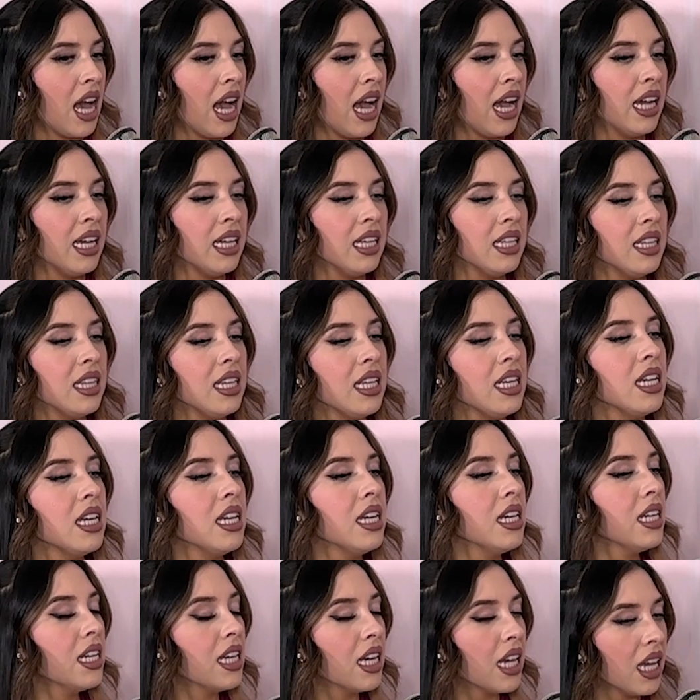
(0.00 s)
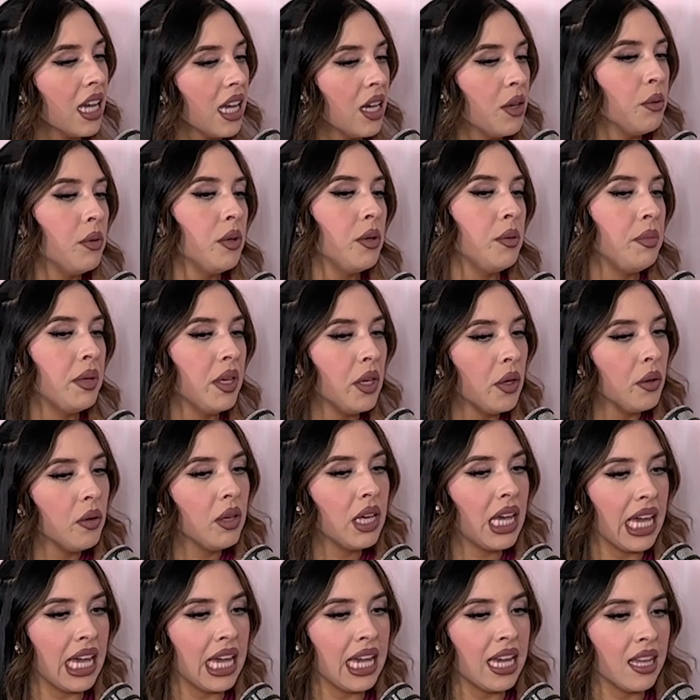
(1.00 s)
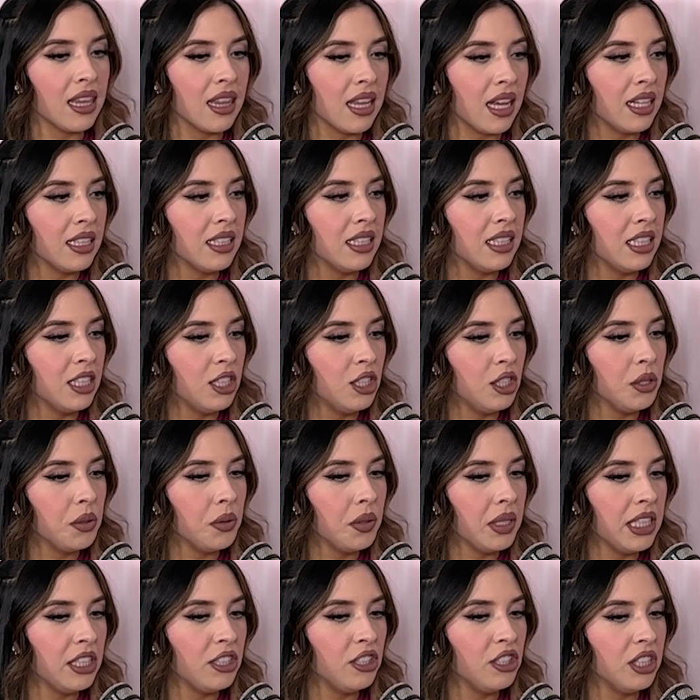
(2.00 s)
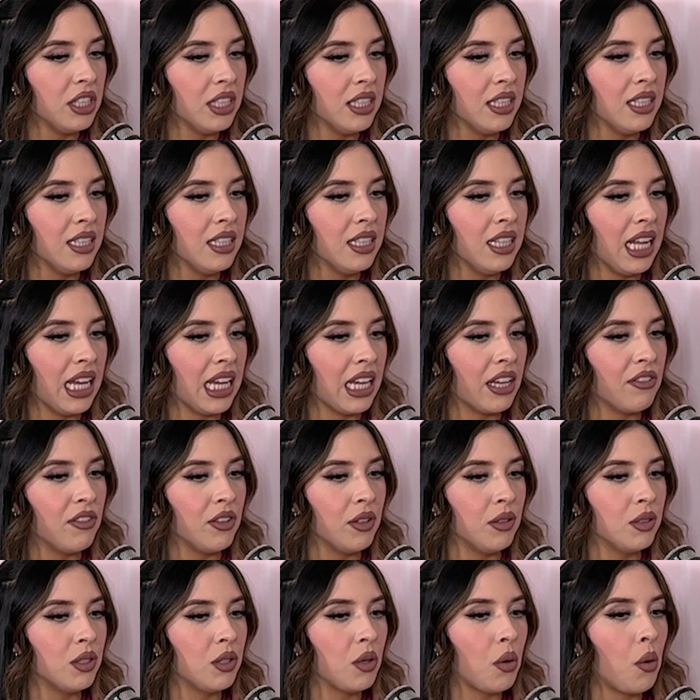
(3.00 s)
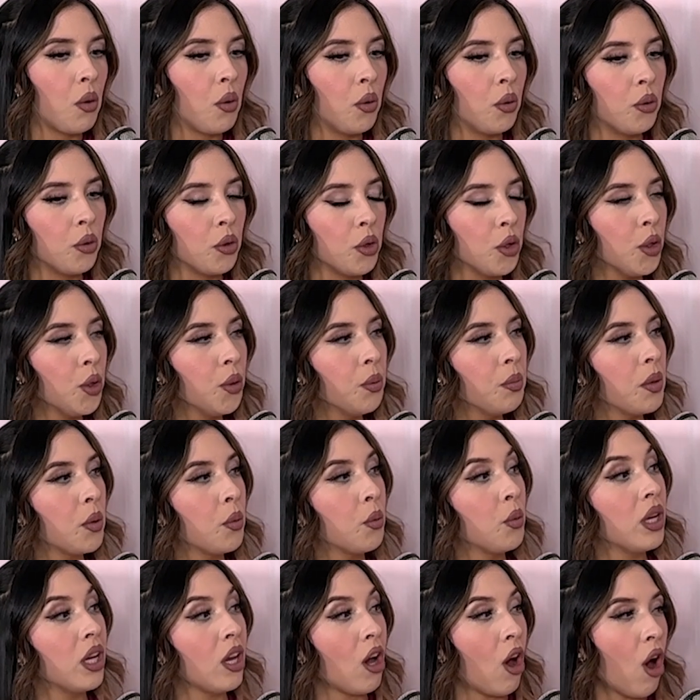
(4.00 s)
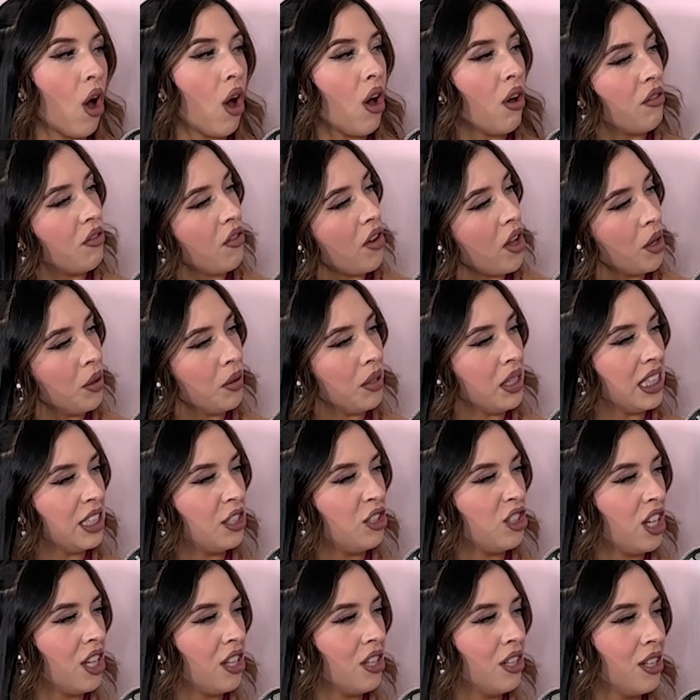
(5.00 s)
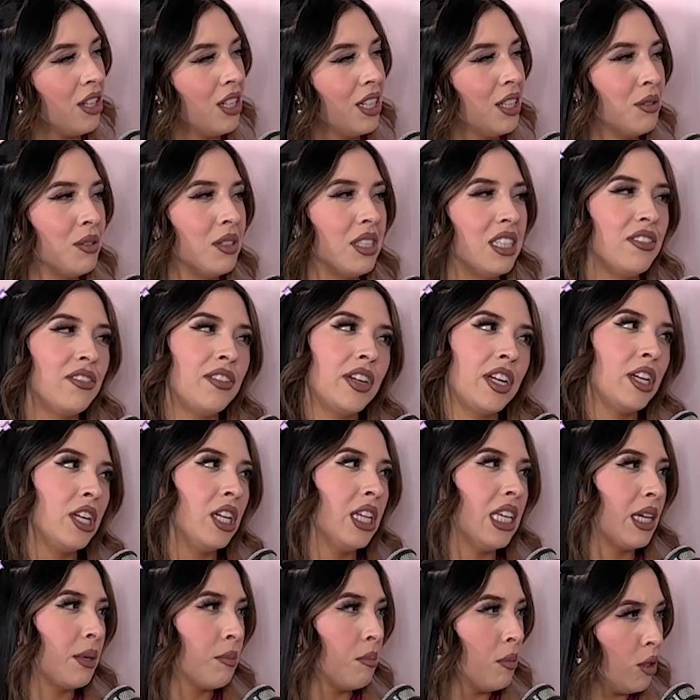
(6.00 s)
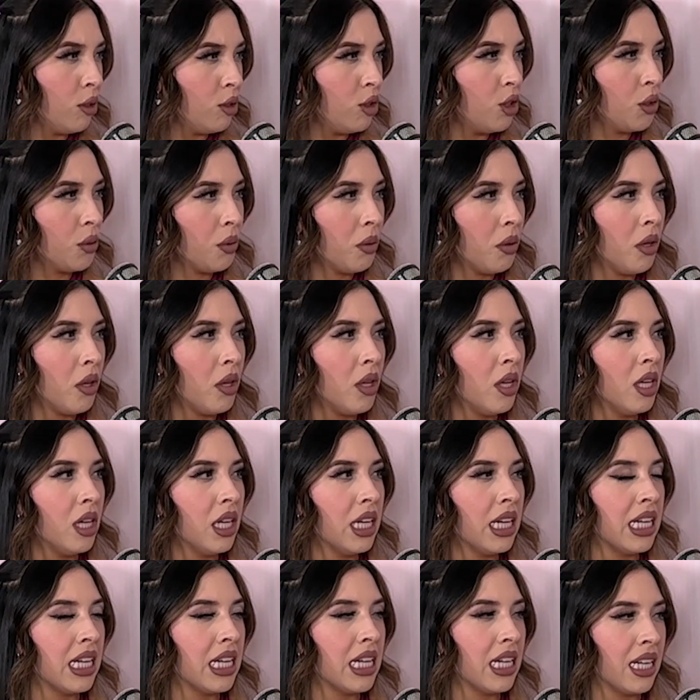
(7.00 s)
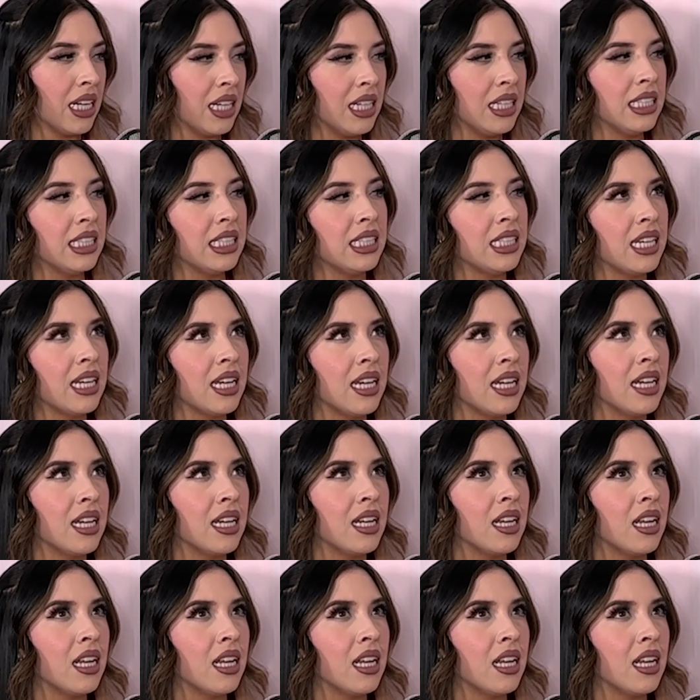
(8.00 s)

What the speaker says: I think it would be okay in that situation, like if it was a whole group and we all followed each other and it was a very like mutual and innocent.